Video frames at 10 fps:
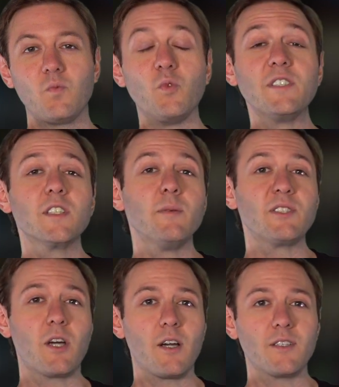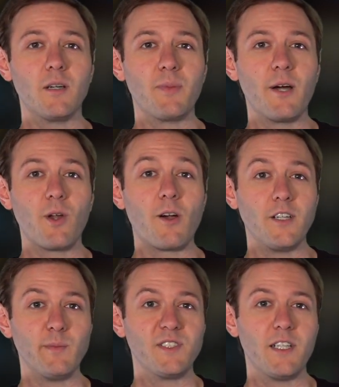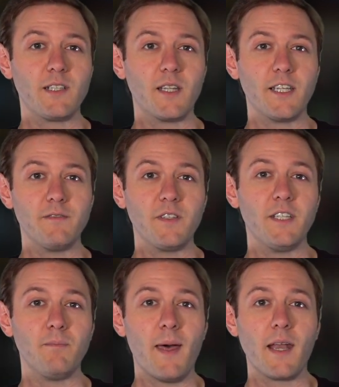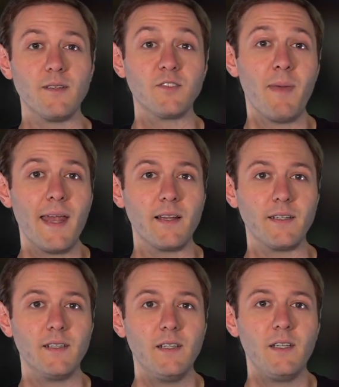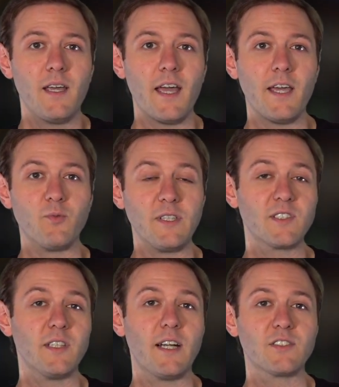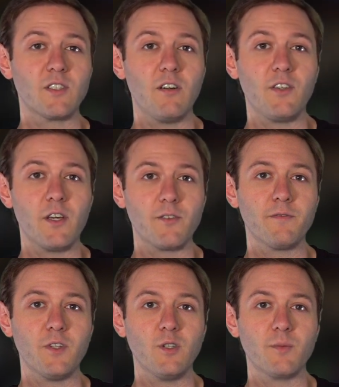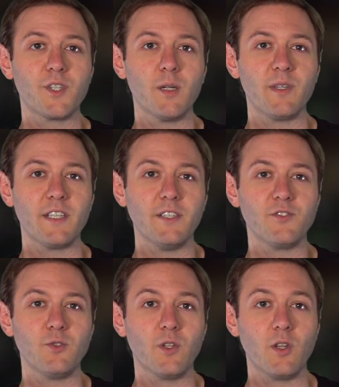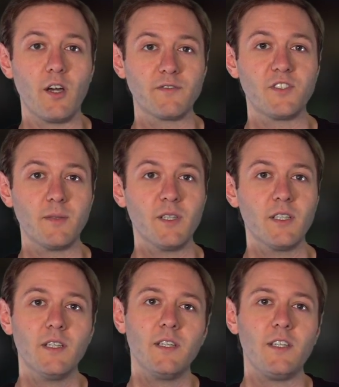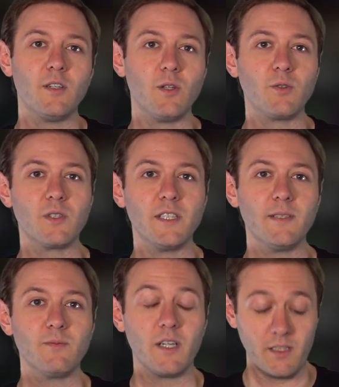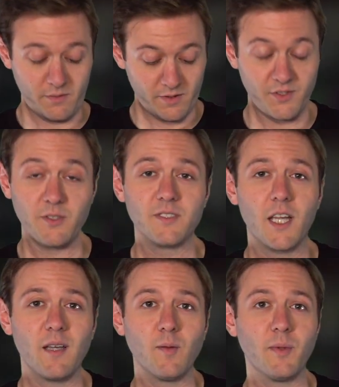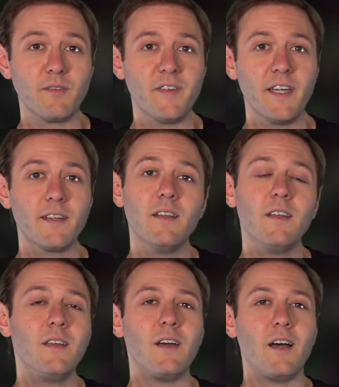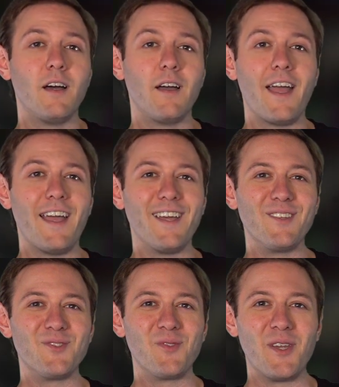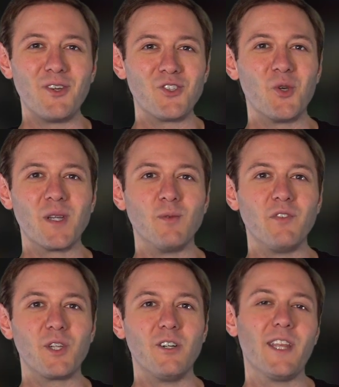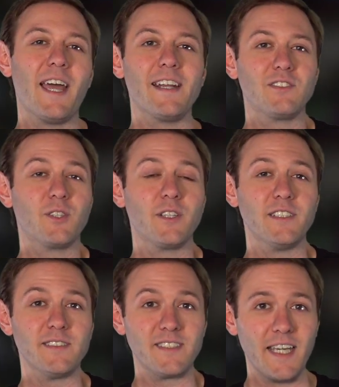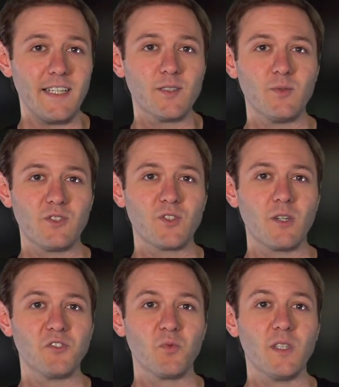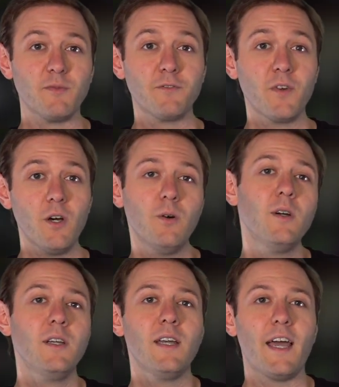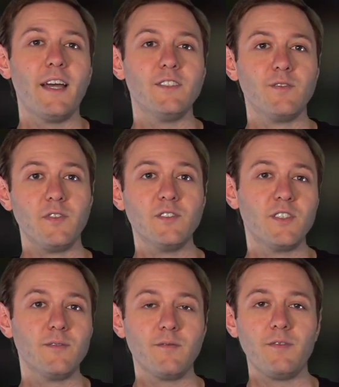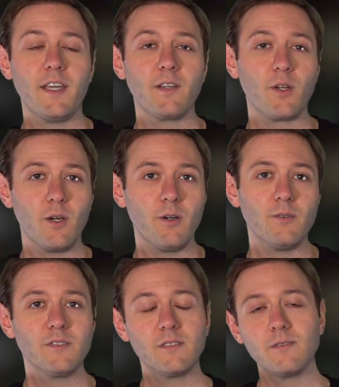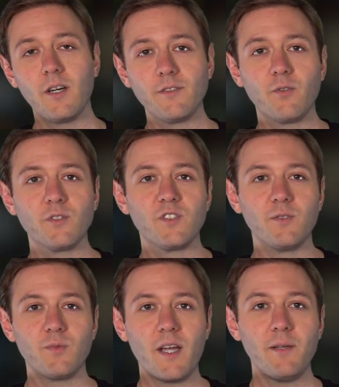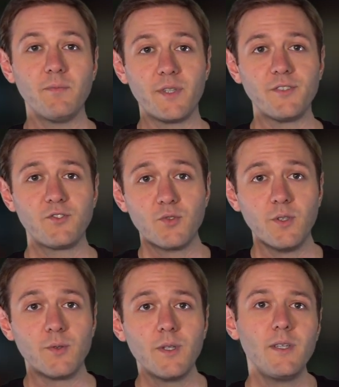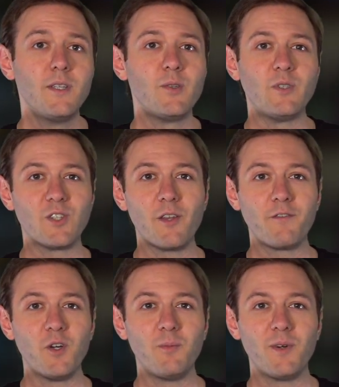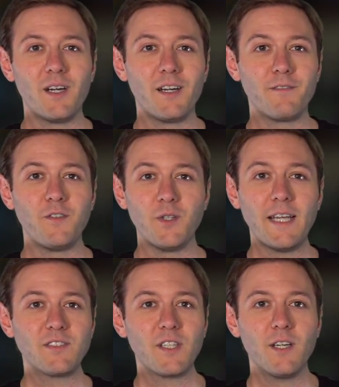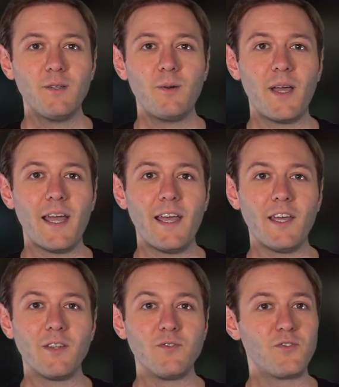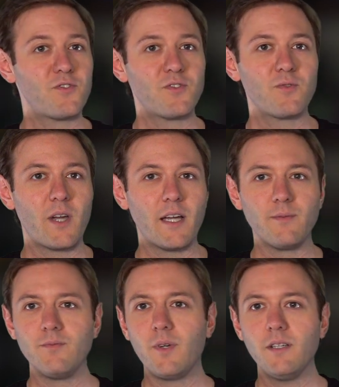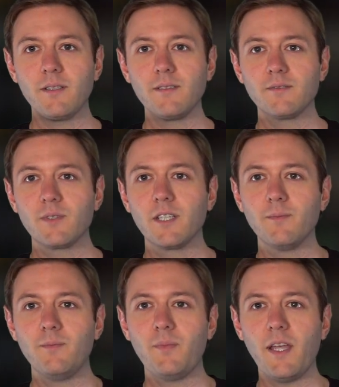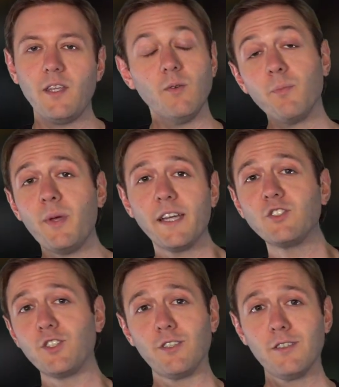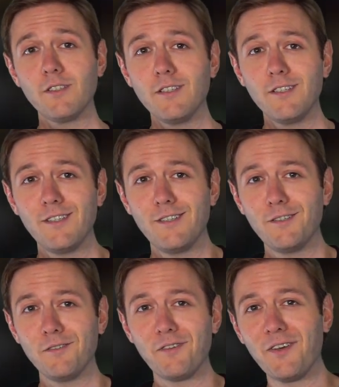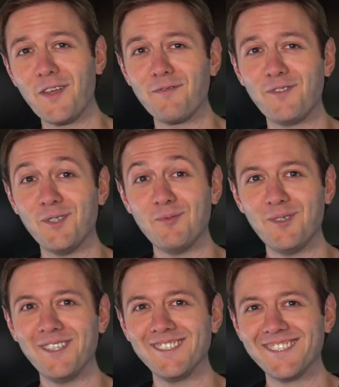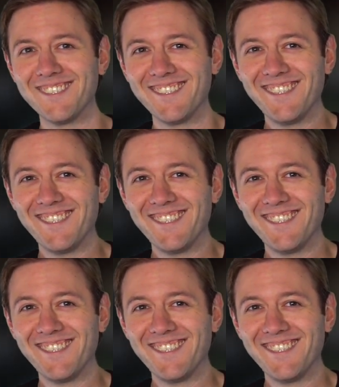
Recently we talked about art imitating life in Madeline's Madeline. And recently I saw another film coming into the Loft Cinema here locally. As you can tell, I'm a big fan. And they're showing a movie called At Eternity's Gate, which stars Willem Dafoe as Vincent van Gogh. It's an unfortunate rhyme, but it's true. We saw the film a few days ago, and well, I guess we're gonna paint you a picture of how that film was.